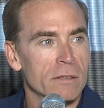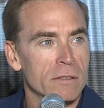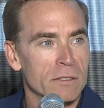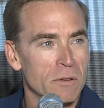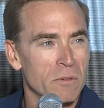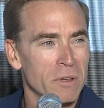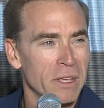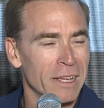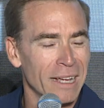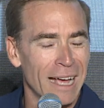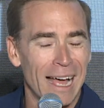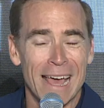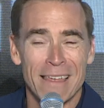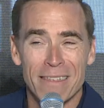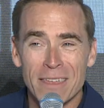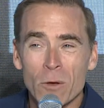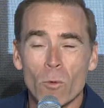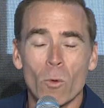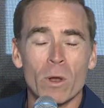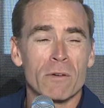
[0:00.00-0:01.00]
So I
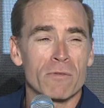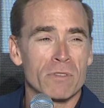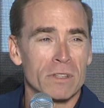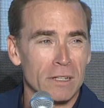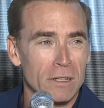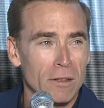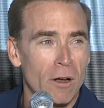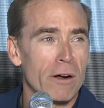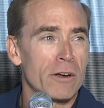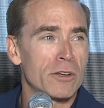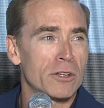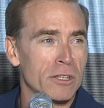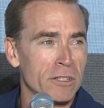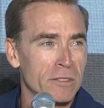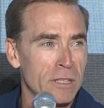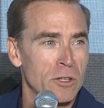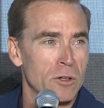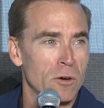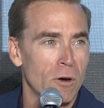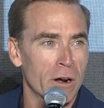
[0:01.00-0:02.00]
think one of the largest
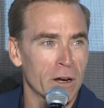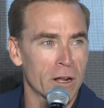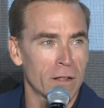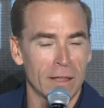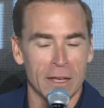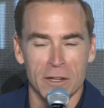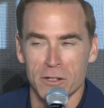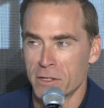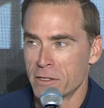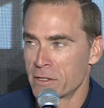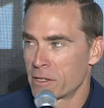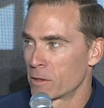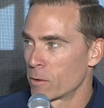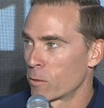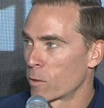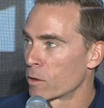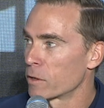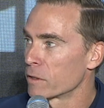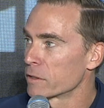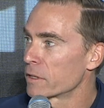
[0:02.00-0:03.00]
digital art collections in the
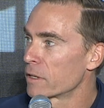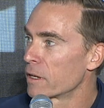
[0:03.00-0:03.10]
world.